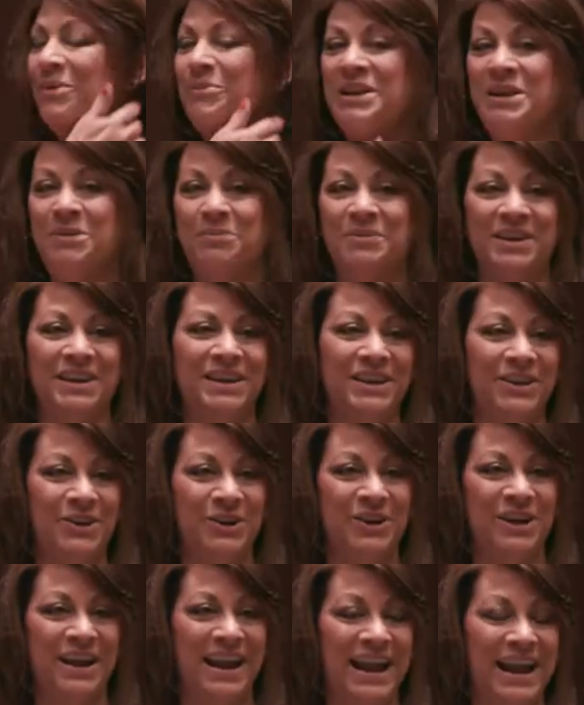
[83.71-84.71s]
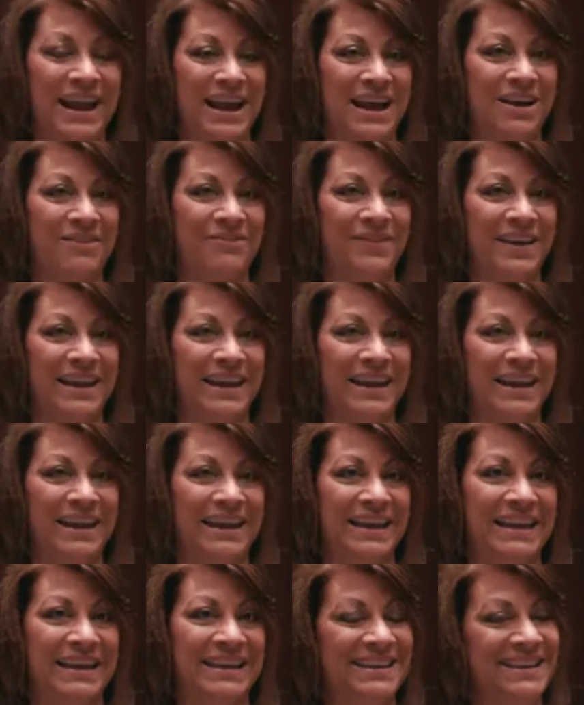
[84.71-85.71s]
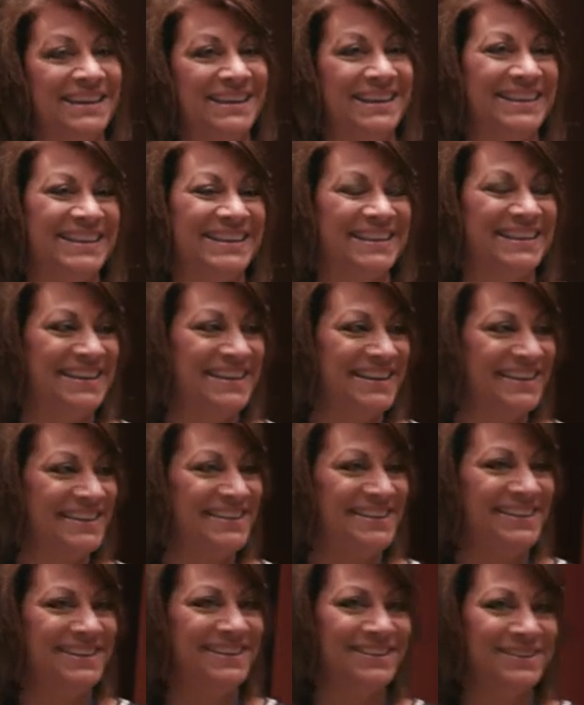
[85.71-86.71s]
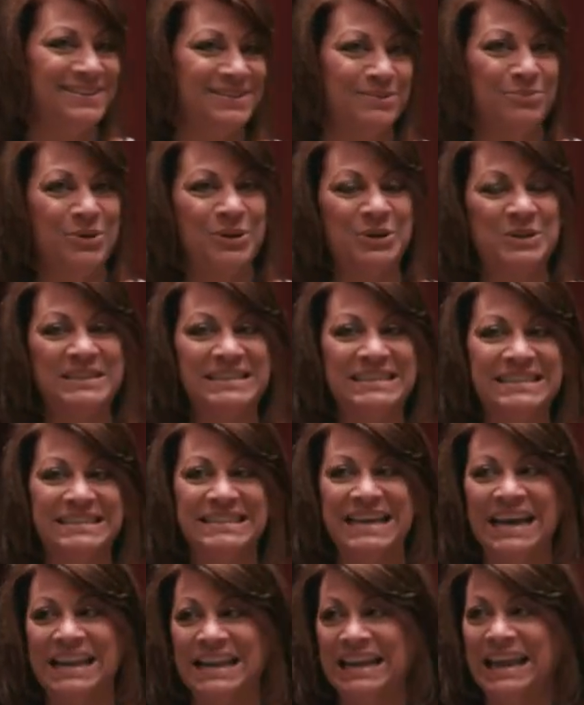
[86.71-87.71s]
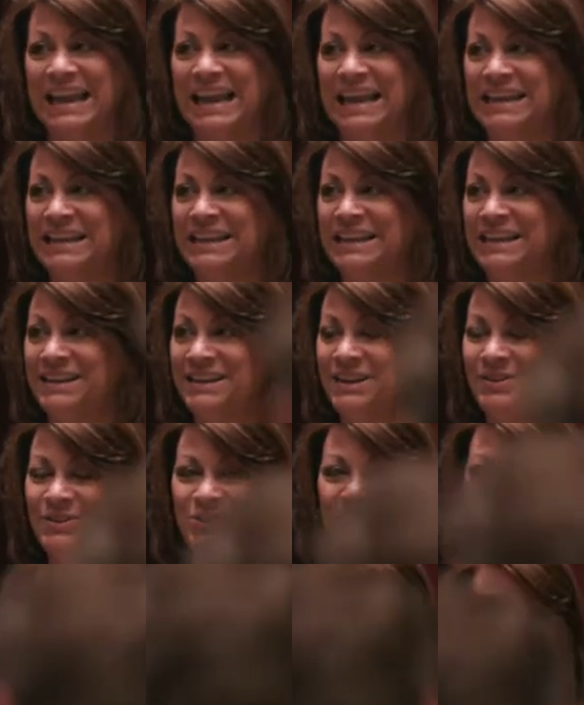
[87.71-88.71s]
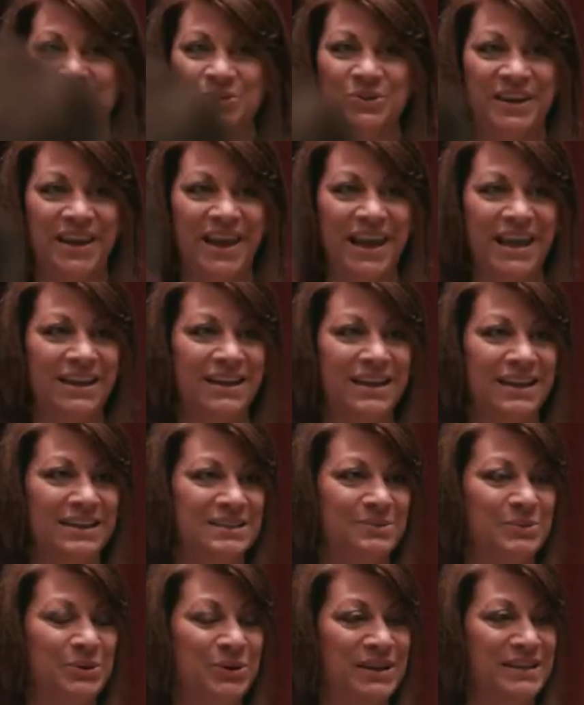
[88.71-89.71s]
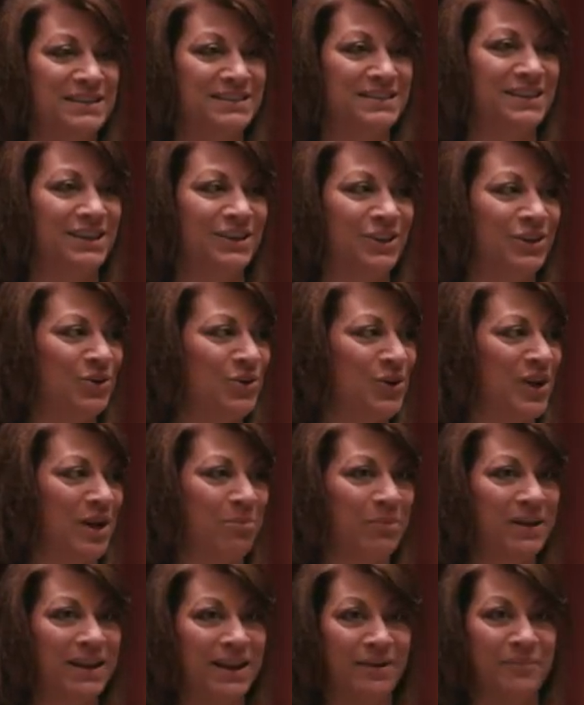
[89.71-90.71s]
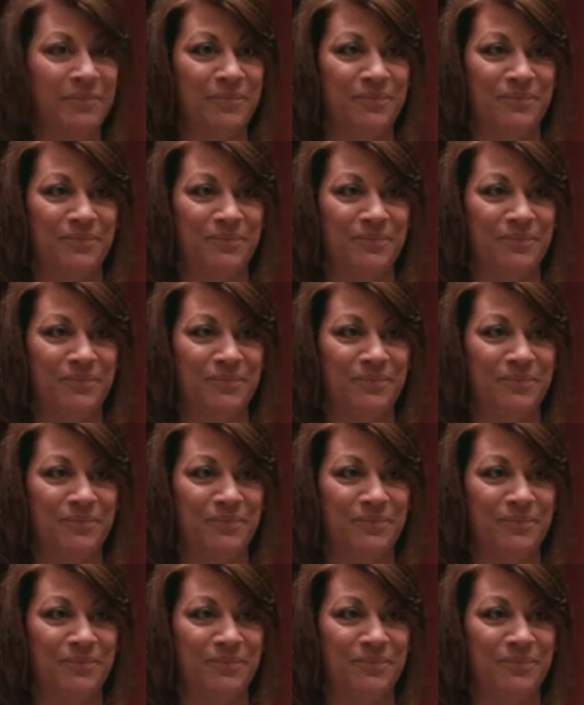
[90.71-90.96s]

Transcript: many here have a person dedicated to the candidate experience in your company?